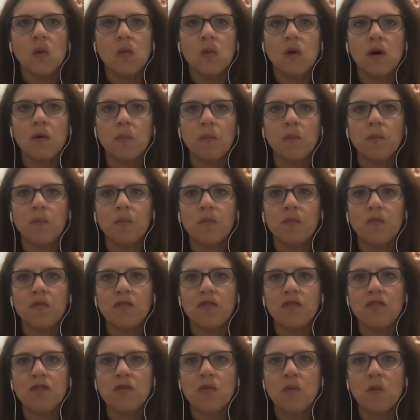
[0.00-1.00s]
Well,
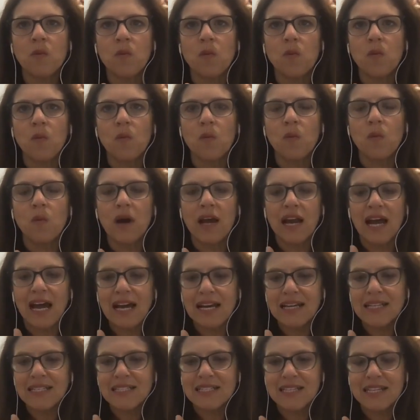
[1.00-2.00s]
what
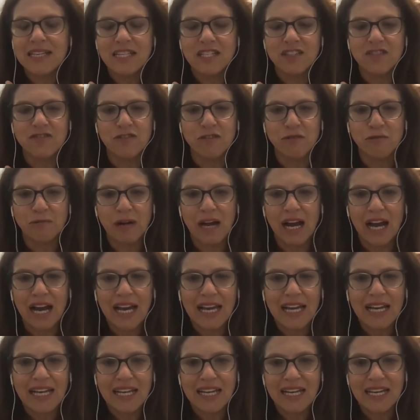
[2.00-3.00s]
I see is
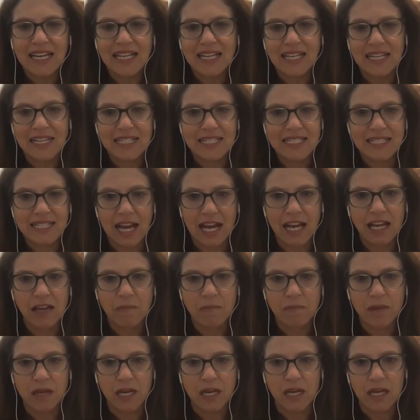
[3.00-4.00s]
variety and
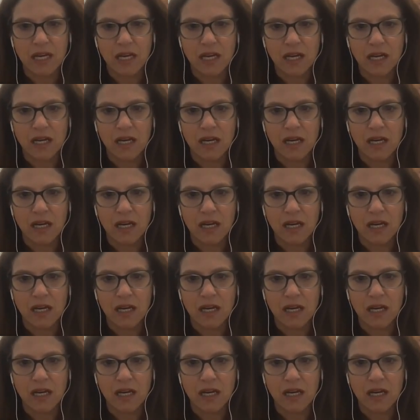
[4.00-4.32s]
excitement.